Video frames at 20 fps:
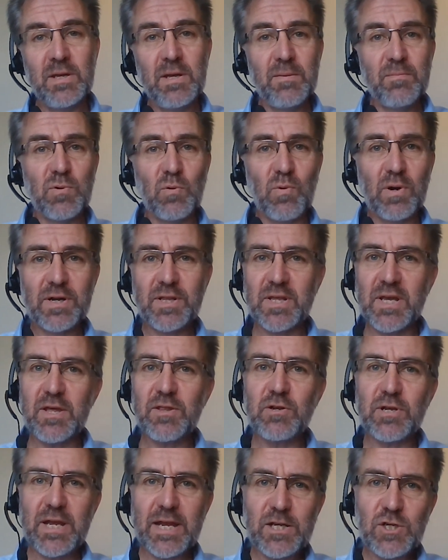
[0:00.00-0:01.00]
But one of the
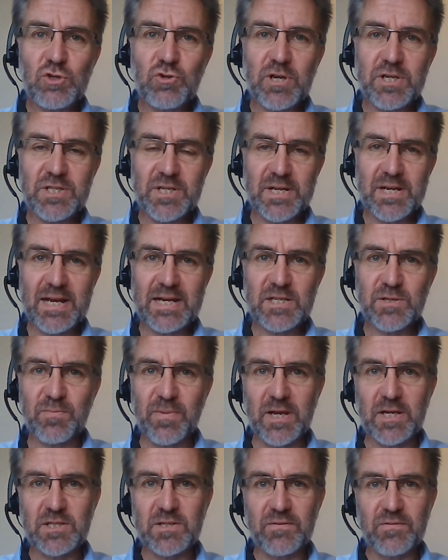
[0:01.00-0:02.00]
other interesting
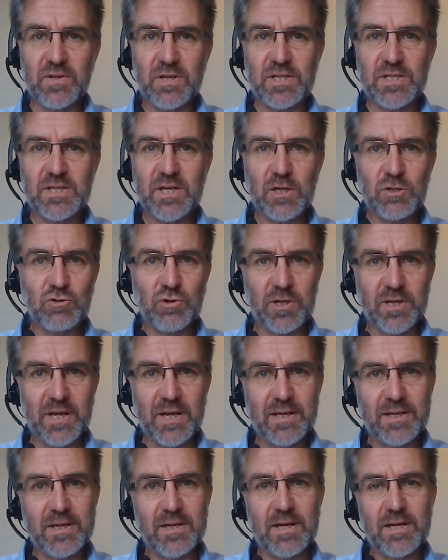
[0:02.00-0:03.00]
aspects of this 100
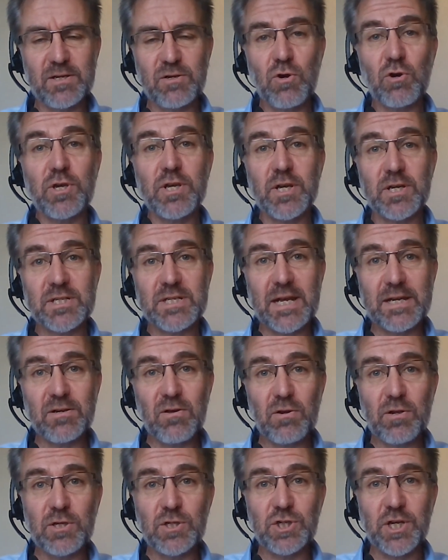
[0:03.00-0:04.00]
gig Nokia
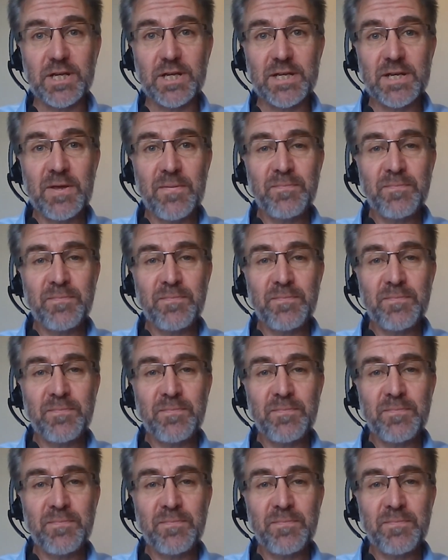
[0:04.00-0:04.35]
technology